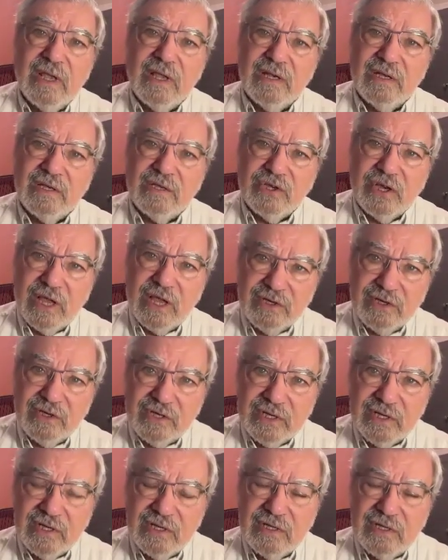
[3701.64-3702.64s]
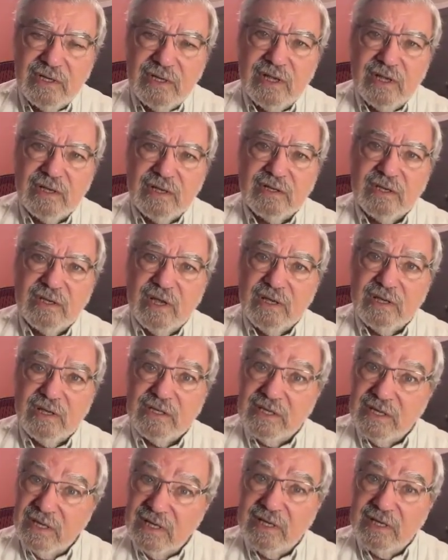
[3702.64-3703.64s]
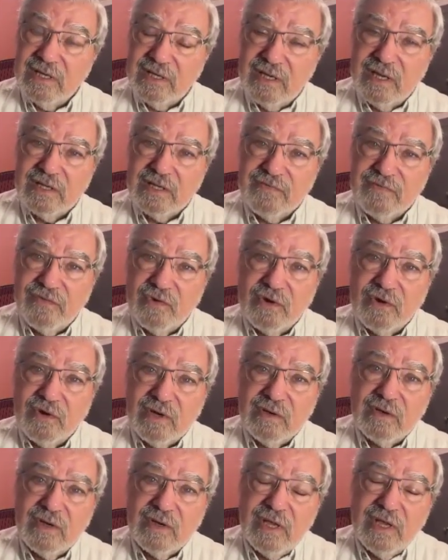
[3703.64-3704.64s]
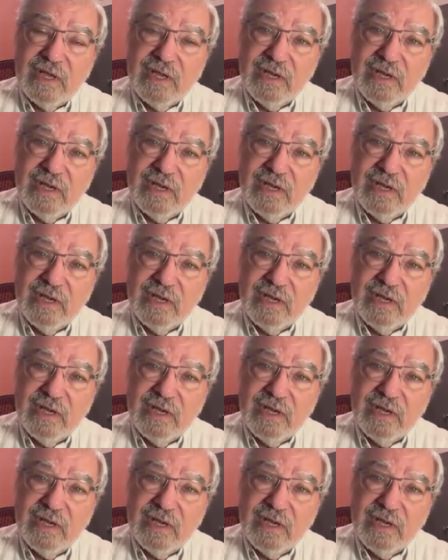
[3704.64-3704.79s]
and challenging it and seeing it as foreign